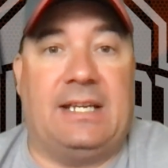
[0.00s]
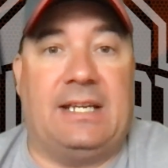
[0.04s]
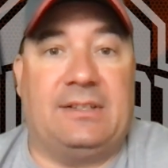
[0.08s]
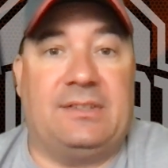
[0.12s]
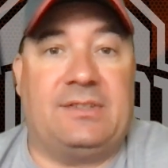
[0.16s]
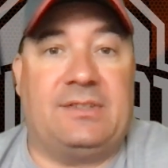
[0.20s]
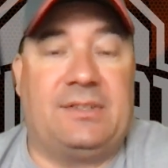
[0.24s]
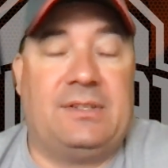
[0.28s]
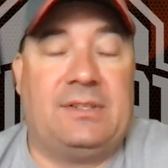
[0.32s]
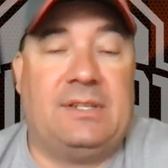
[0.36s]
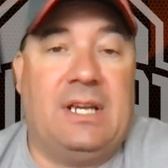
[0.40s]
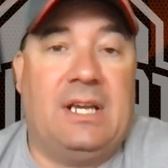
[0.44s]

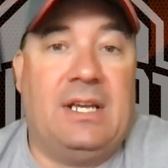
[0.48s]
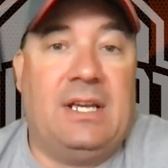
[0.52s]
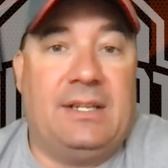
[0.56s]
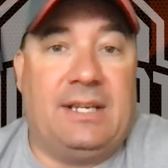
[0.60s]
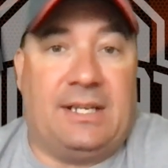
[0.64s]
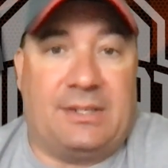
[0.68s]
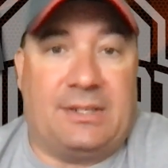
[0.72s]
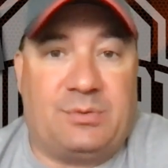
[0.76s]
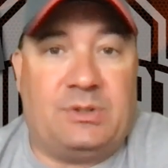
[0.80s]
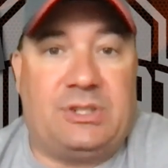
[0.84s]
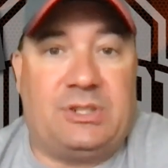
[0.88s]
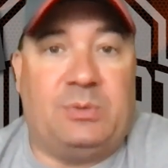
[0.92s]
And
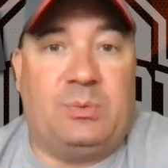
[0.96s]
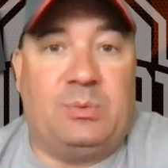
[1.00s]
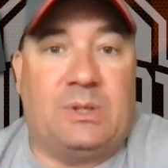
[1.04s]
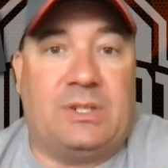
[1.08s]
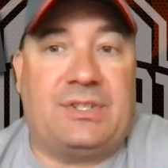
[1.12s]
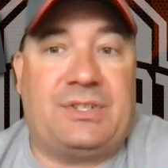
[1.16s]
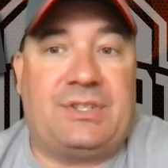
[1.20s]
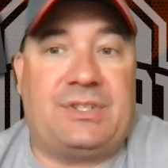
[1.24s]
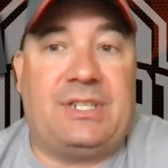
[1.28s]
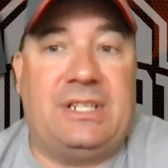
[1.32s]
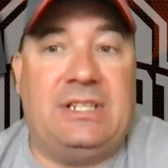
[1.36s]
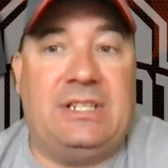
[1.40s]
that's what you
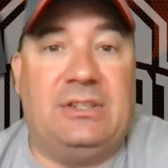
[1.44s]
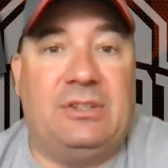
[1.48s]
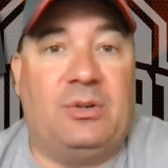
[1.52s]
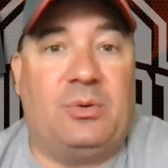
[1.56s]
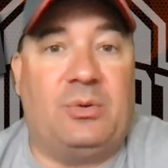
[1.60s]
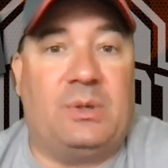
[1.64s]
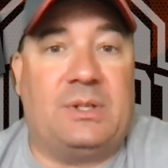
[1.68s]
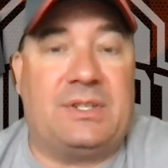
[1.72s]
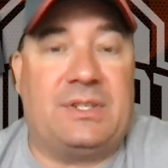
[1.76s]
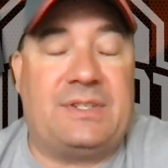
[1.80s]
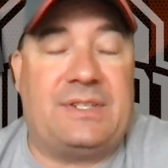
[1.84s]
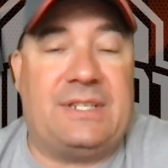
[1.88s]
want to see. You
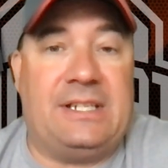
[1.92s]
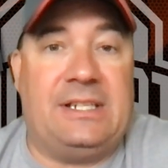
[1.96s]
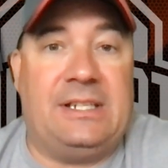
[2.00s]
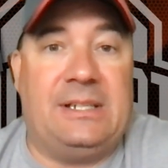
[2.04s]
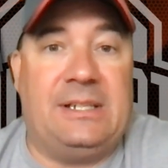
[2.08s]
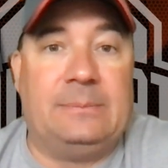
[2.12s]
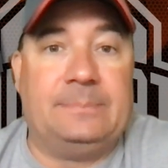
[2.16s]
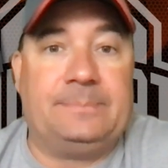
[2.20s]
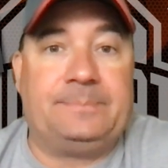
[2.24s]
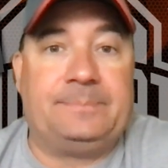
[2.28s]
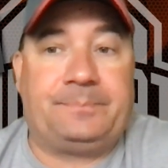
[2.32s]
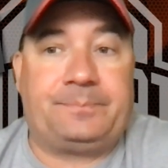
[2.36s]
don't want to
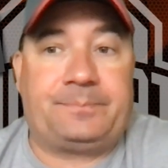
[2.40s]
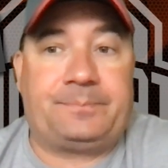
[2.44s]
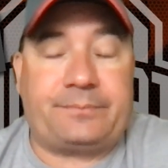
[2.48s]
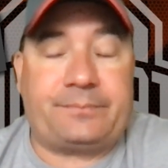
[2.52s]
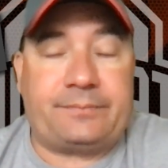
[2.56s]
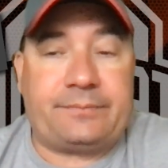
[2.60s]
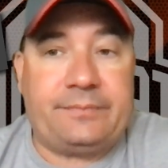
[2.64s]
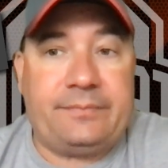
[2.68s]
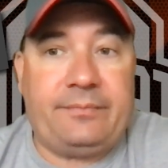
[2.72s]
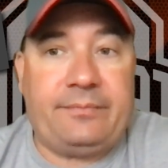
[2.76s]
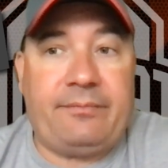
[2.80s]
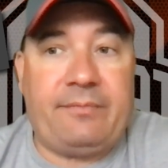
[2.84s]
see
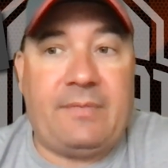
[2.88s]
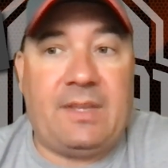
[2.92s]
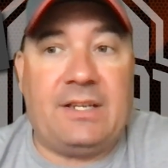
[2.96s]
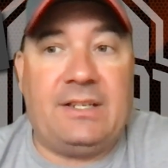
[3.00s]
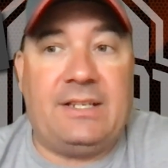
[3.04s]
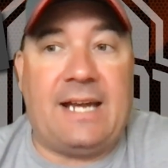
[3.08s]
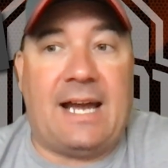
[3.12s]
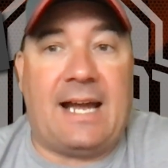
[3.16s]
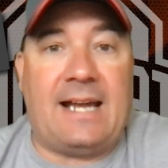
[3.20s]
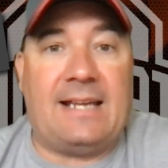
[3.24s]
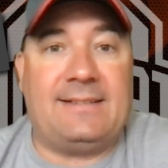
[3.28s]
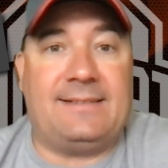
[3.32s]

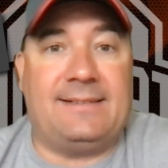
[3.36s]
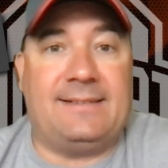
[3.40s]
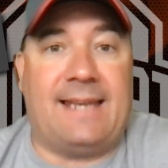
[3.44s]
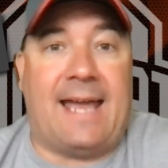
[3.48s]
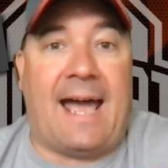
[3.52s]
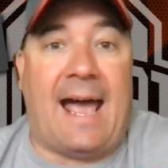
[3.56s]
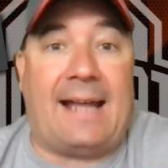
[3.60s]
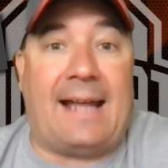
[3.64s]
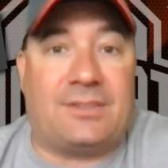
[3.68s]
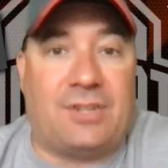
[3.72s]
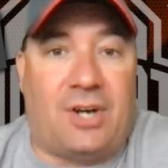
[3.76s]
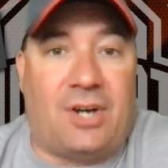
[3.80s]
guys
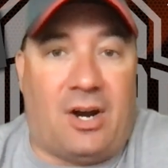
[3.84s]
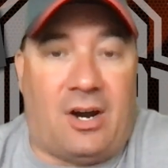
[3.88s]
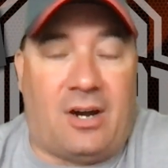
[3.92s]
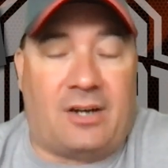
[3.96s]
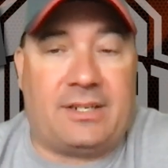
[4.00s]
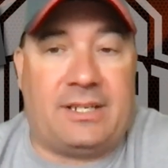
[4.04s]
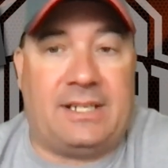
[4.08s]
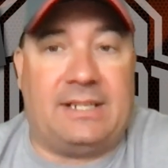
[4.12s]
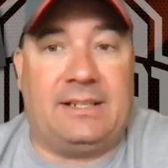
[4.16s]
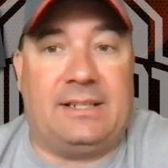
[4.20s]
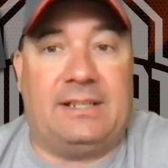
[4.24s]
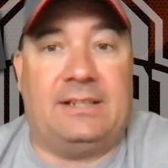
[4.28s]
not
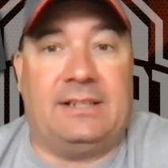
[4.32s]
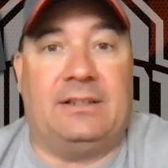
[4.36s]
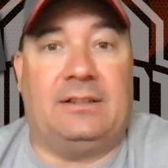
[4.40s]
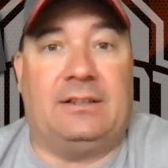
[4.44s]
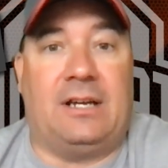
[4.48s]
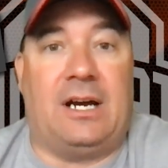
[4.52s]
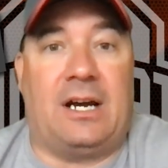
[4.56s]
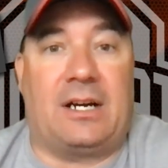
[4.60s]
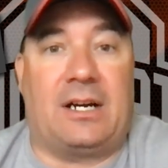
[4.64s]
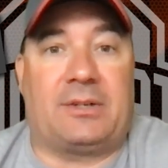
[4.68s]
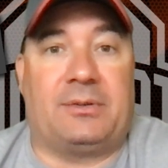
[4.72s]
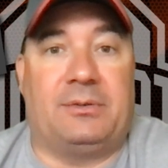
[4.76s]
talking in the
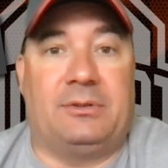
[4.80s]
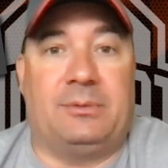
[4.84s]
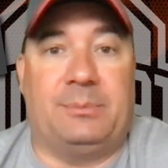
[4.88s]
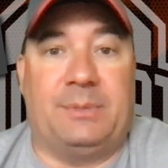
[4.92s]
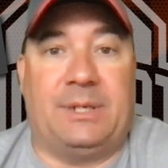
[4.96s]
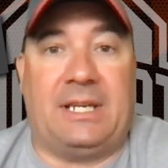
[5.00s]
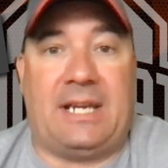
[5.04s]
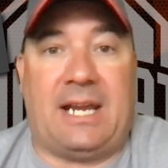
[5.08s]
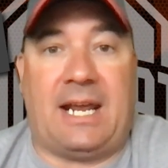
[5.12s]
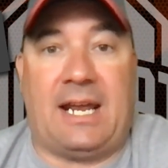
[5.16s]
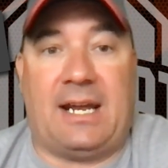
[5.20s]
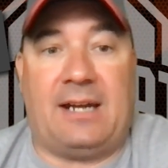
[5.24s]
locker room
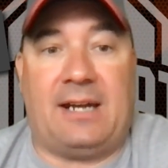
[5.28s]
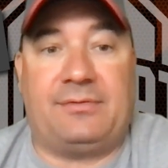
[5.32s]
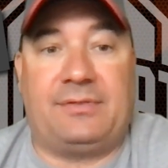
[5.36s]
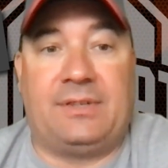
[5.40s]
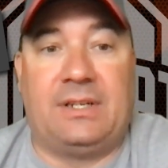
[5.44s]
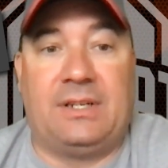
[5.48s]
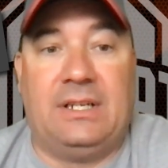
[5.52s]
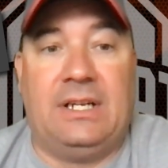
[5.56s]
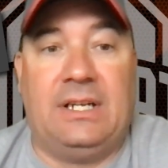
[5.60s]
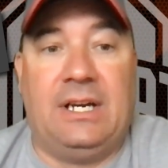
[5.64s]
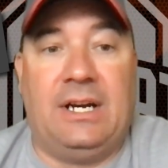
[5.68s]
at half.